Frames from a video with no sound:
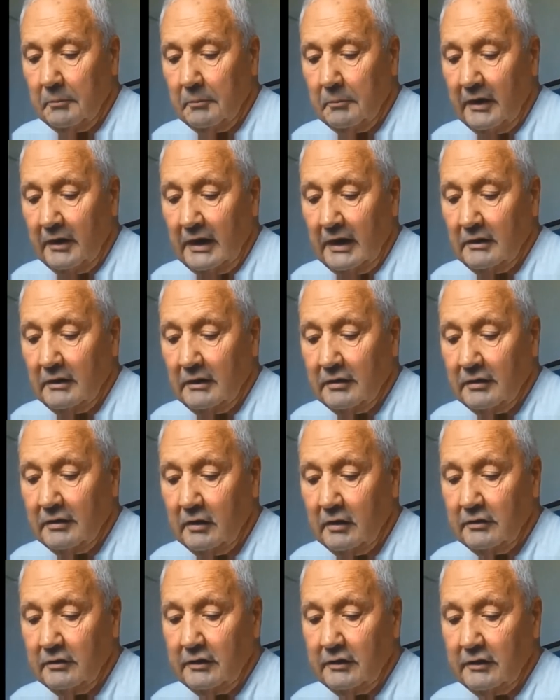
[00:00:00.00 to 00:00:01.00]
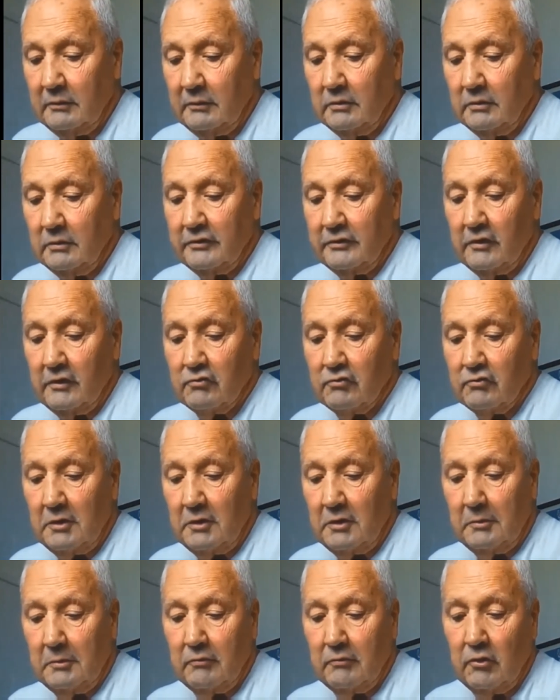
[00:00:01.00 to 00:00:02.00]
By 8:30, was in the
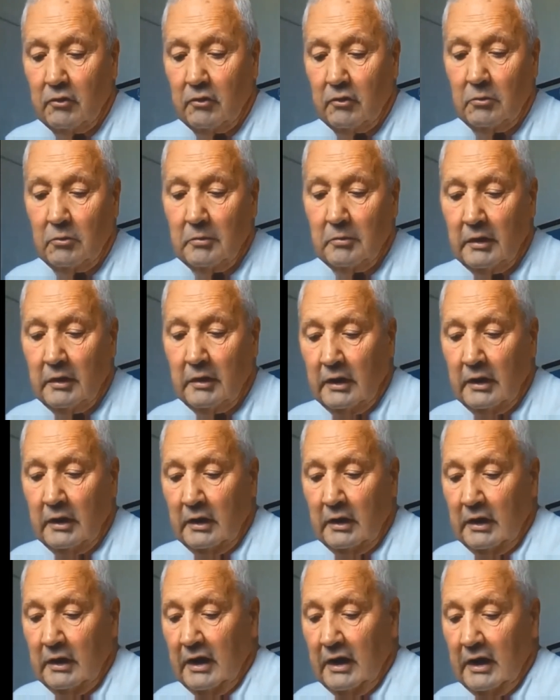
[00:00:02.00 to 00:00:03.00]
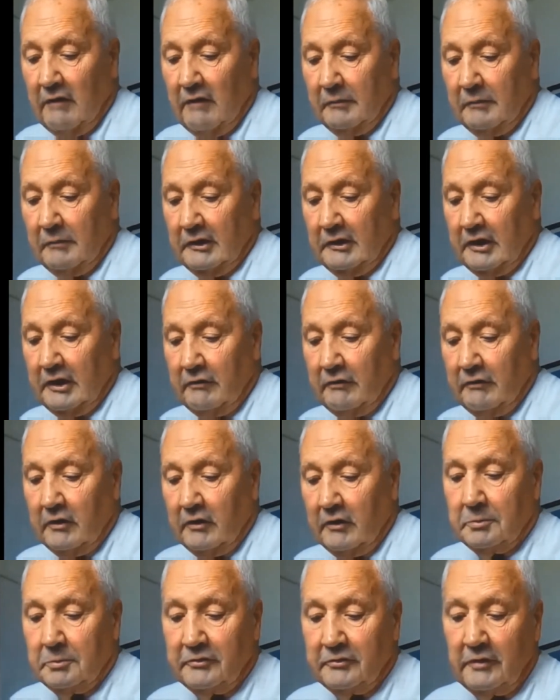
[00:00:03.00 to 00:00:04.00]
treatment room and been
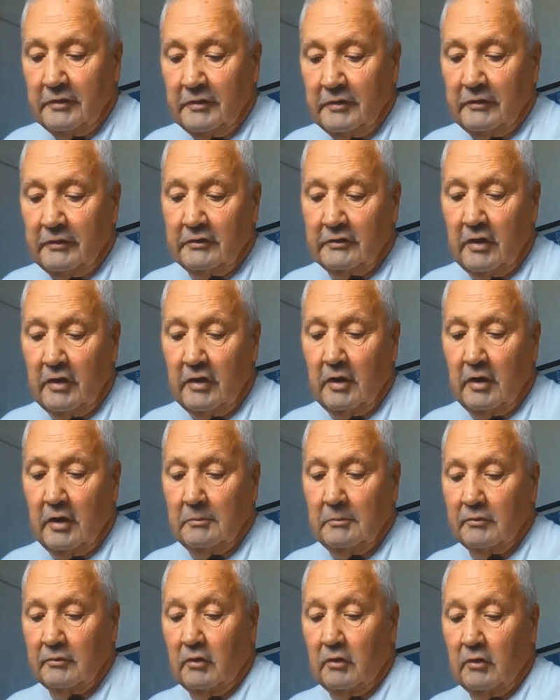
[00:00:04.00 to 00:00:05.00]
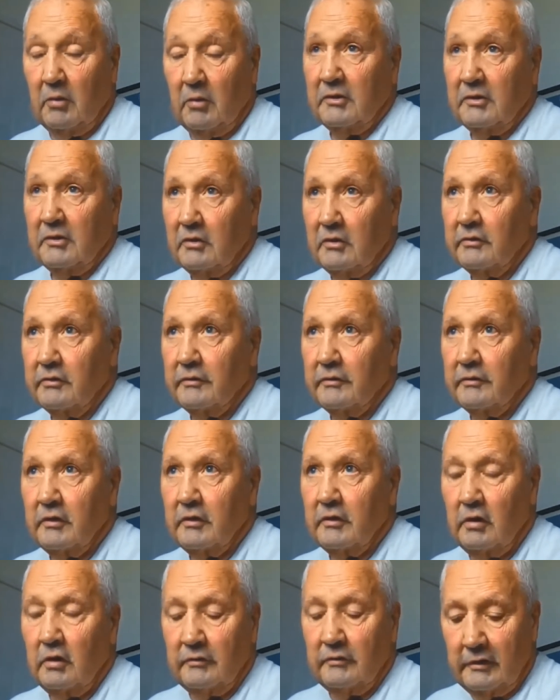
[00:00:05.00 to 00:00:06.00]
given a specific time slot because of
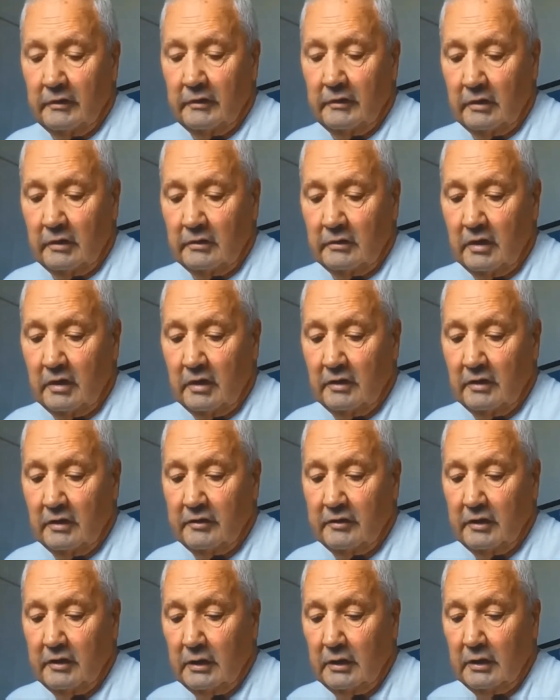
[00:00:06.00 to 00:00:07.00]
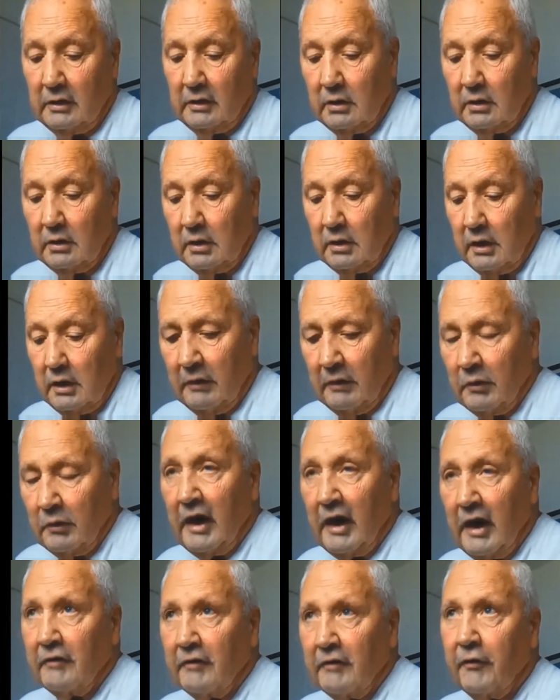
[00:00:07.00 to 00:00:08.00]
COVID-19. Yeah, we
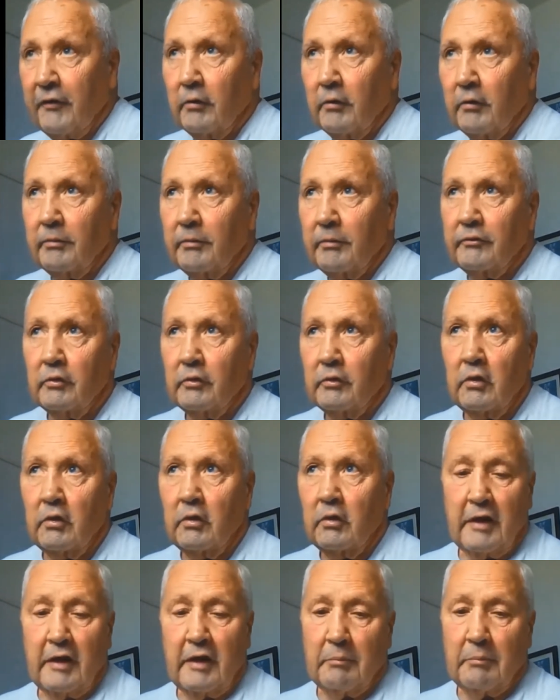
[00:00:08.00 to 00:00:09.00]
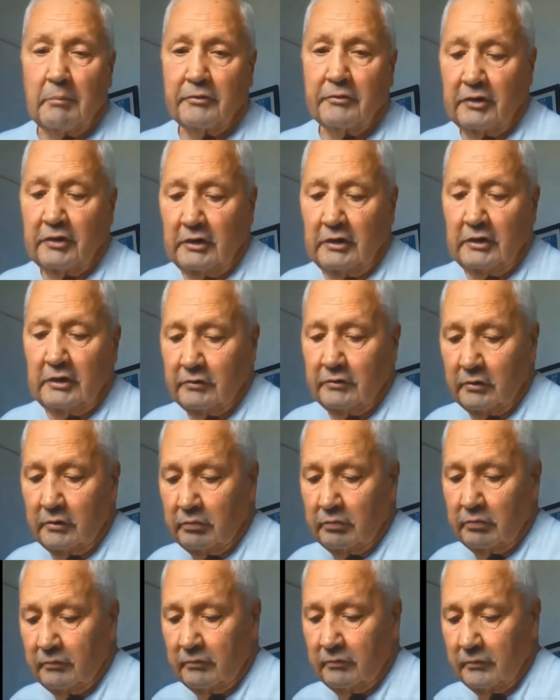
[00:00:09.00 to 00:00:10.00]
had to follow the sort of lockdown
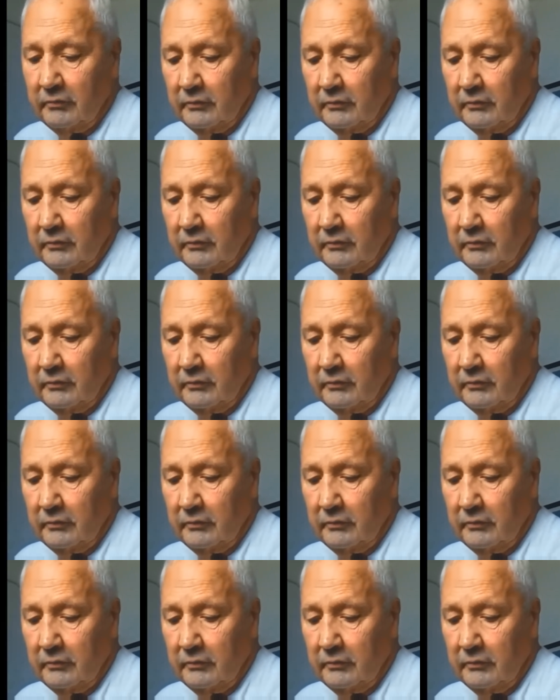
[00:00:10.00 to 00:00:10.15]
procedure.